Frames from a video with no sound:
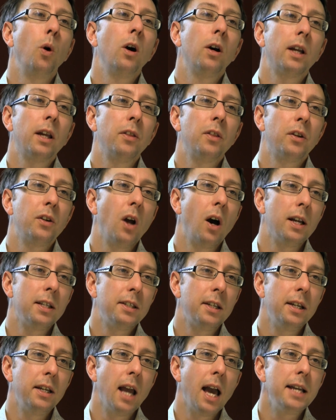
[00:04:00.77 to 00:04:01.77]
work in the
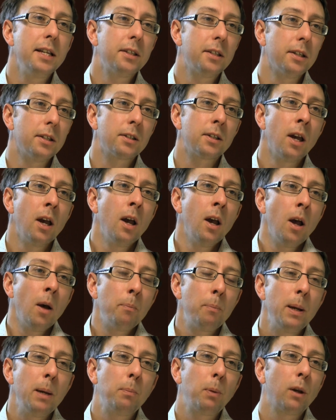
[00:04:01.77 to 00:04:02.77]
1980s,
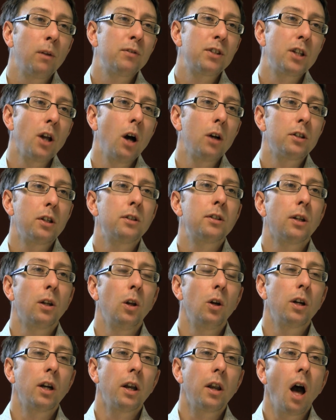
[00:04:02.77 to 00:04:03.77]
people have started
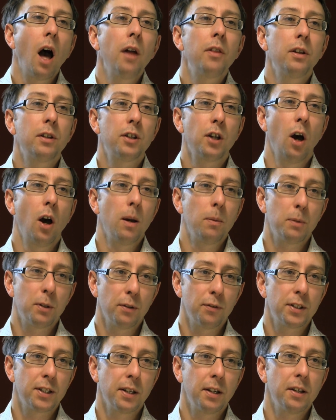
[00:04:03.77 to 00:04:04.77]
to look at other
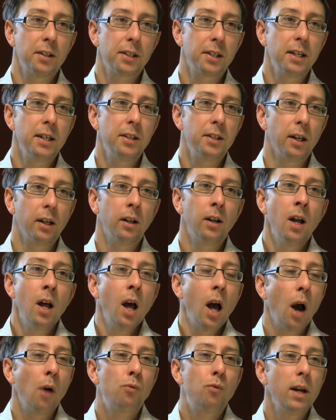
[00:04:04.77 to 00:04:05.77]
types of synesthesia,
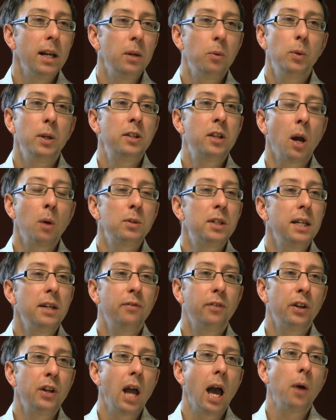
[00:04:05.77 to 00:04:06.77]
and really we don't
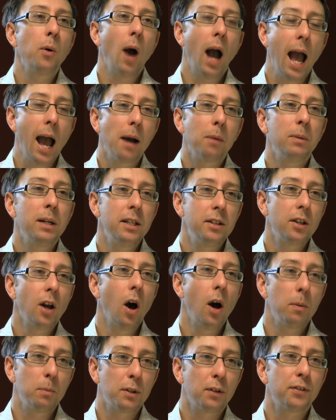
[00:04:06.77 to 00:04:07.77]
even know how many
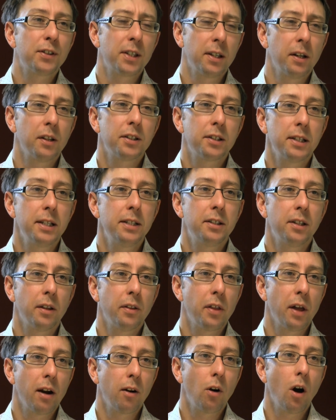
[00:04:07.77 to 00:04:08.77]
types of
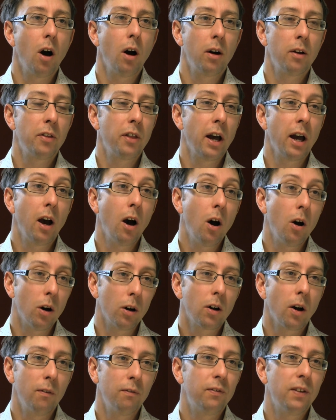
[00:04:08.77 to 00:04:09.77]
synesthesia there
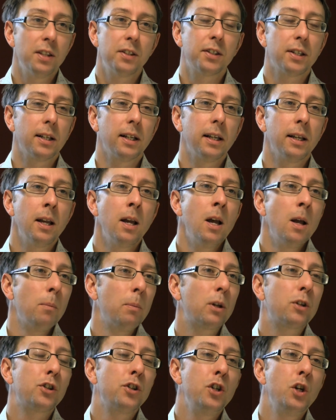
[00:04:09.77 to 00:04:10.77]
are convincingly,
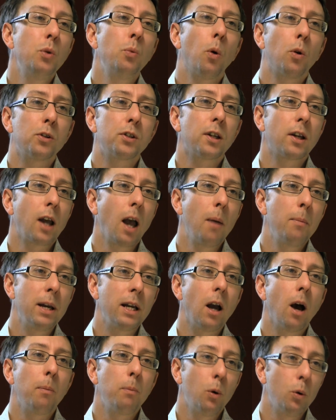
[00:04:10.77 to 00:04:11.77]
because new ones are
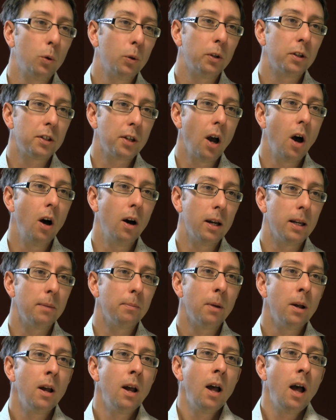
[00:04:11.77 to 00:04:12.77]
coming up all the
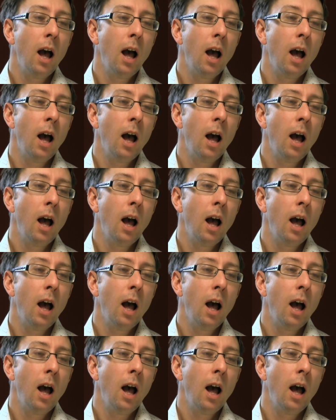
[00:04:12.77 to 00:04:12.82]
time.